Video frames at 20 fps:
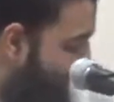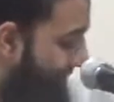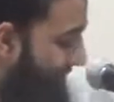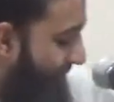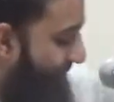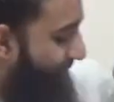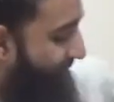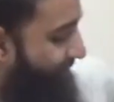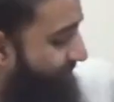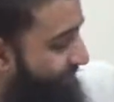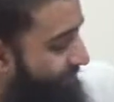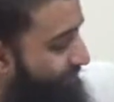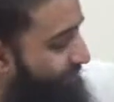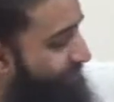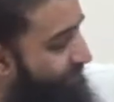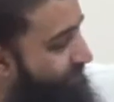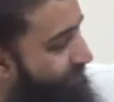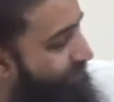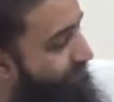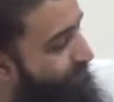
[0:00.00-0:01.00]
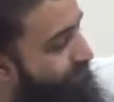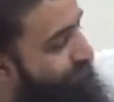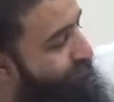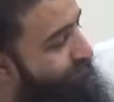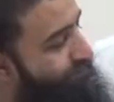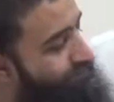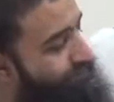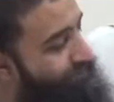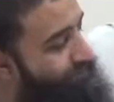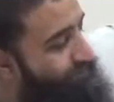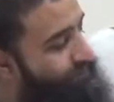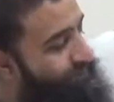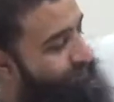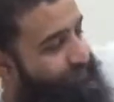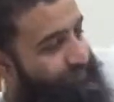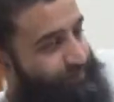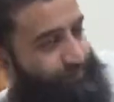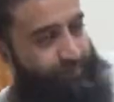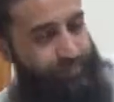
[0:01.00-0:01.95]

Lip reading: wa ta'ala to bless you with all that is good,